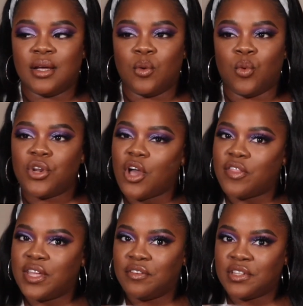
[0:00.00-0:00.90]
What do y'all
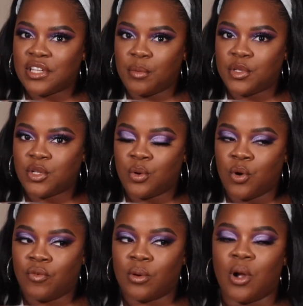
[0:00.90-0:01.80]
think of this episode
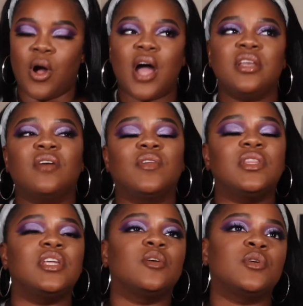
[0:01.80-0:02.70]
overall? I definitely
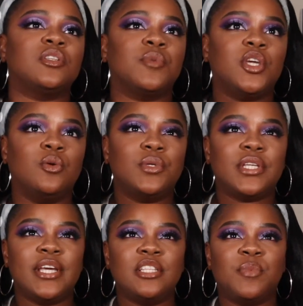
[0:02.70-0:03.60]
think there were some cute
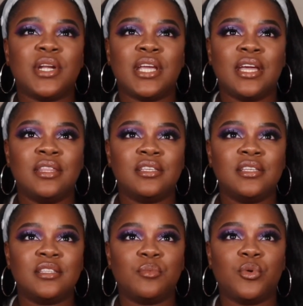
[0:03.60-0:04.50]
scenes, but again, this
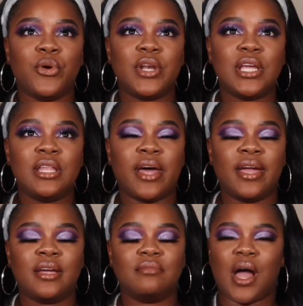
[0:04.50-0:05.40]
is a pretty,
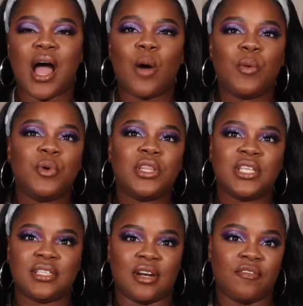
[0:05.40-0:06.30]
like, I would put
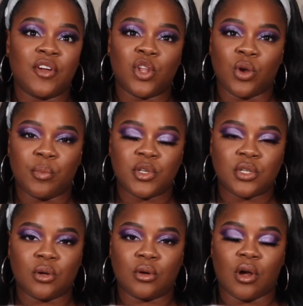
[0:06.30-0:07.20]
this at a filler
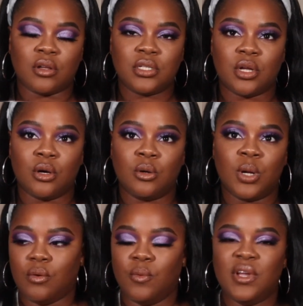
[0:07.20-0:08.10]
episode also.
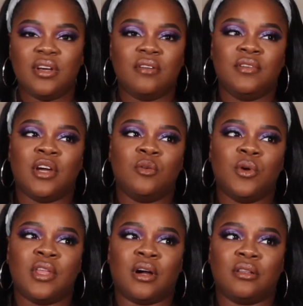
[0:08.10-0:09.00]
We could have done
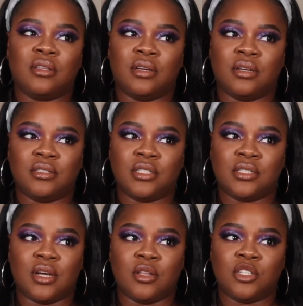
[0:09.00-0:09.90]
without the
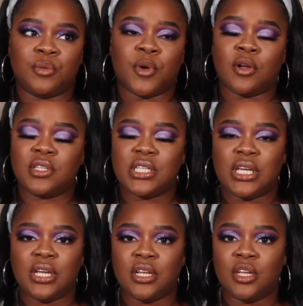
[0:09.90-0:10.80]
Gizelle and Jamal
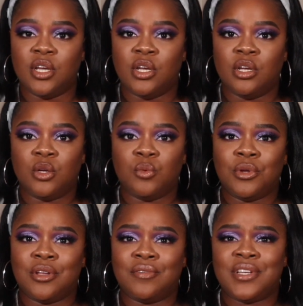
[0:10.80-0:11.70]
scene. We
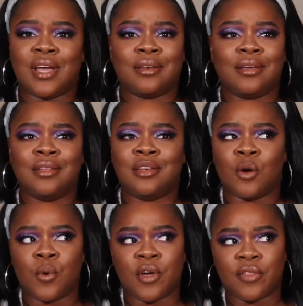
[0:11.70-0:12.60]
could have technically
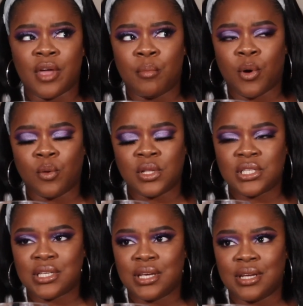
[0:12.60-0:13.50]
done without that bowling
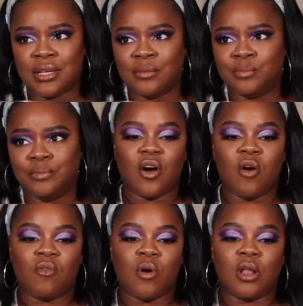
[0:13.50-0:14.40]
scene.
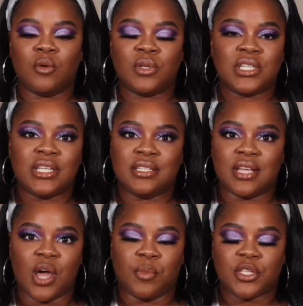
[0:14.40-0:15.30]
Overall, it was a
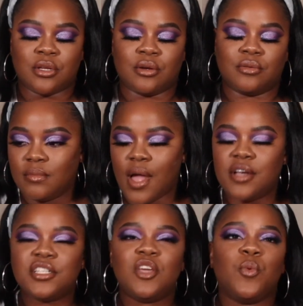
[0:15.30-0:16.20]
decent episode. I
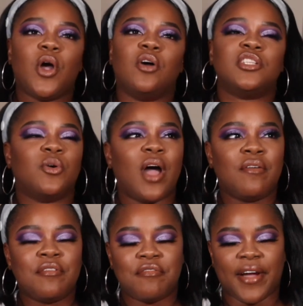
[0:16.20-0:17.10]
just think we all still have
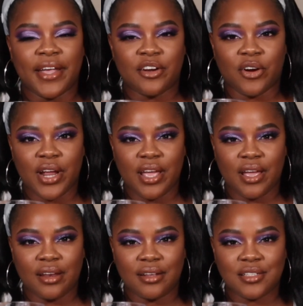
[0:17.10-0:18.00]
the fight in our
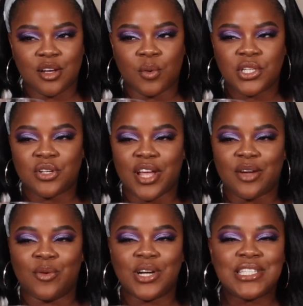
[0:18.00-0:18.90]
head. So we're still like,
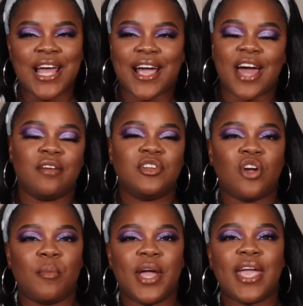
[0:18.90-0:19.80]
where's that kind of a
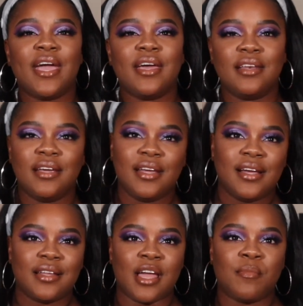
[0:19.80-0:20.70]
drama? And
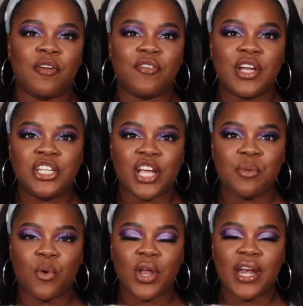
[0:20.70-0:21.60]
like my friend Jay
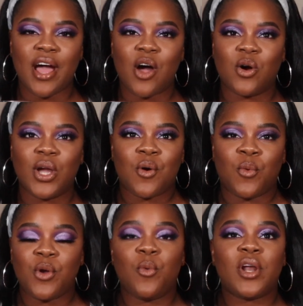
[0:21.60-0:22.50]
pointed out,
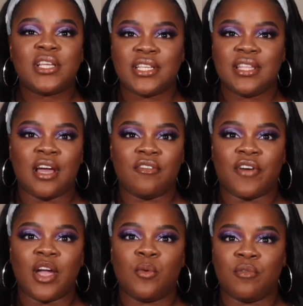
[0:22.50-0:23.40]
we want to see that
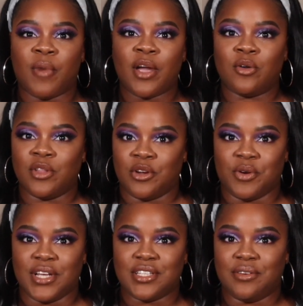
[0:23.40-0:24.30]
fight with Michael and
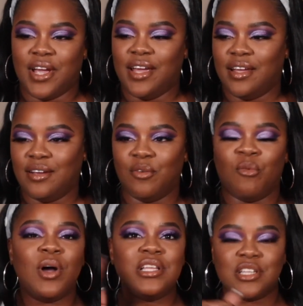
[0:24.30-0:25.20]
Chris. Okay,
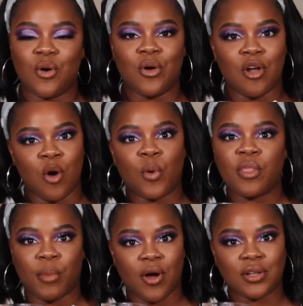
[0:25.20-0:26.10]
what is going on with the
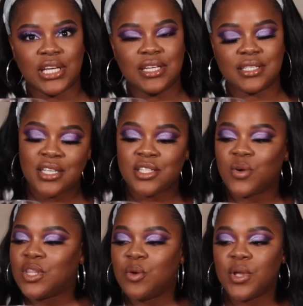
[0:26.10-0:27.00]
Baldies? So
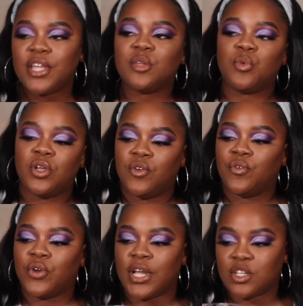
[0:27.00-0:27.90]
then we get the preview
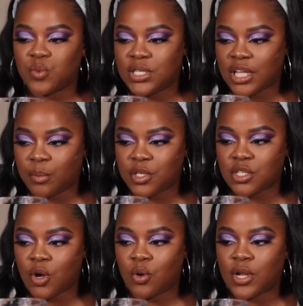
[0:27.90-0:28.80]
for next week's
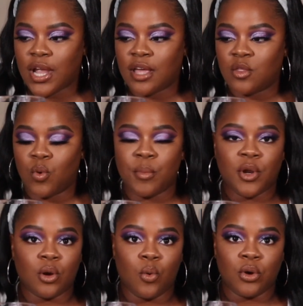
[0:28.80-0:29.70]
episode and the women
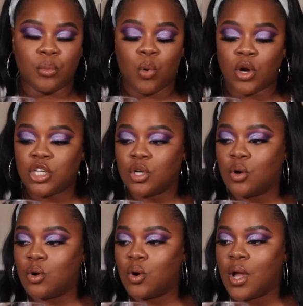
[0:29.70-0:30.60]
are going to
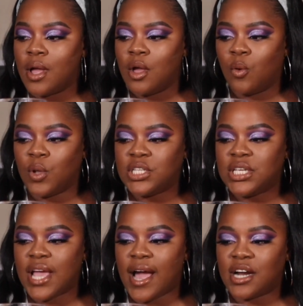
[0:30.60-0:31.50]
Portugal. We
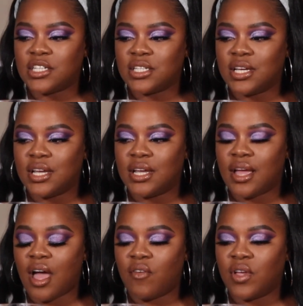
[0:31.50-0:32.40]
see Ashley
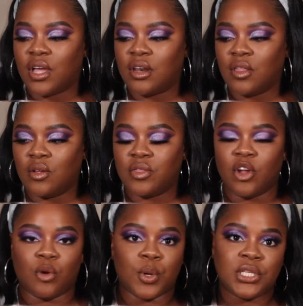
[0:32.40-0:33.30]
having another
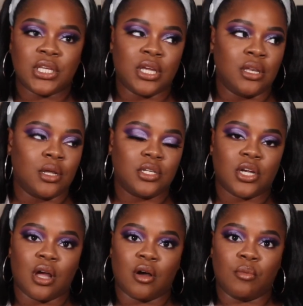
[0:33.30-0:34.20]
therapy scene.
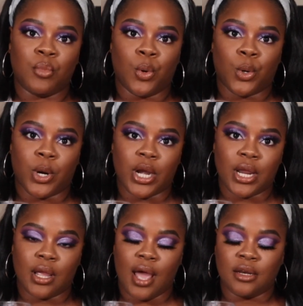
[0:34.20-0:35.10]
Child,
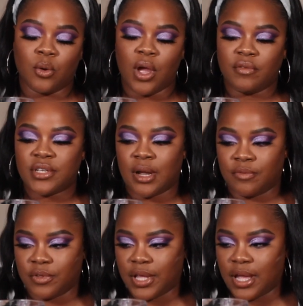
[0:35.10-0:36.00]
boring. I don't have time
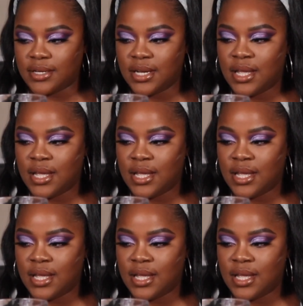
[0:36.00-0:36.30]
for that.